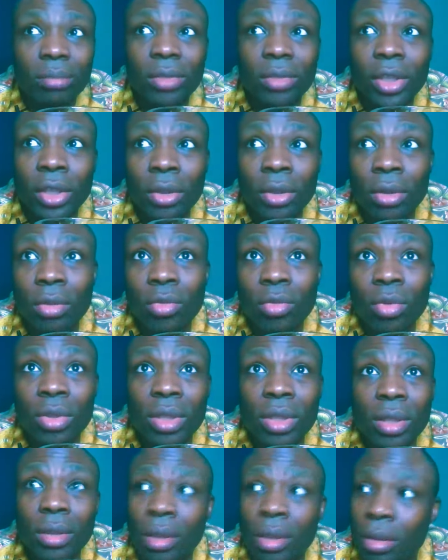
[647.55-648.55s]
you know,
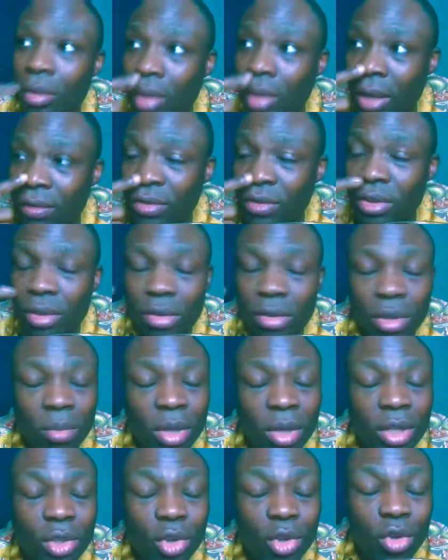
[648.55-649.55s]
who's, you know,
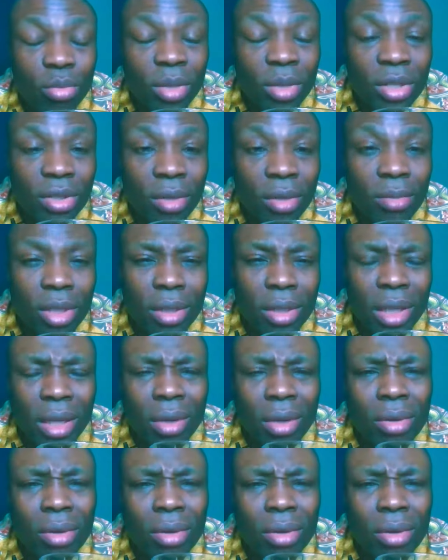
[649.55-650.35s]
somebody told me something like,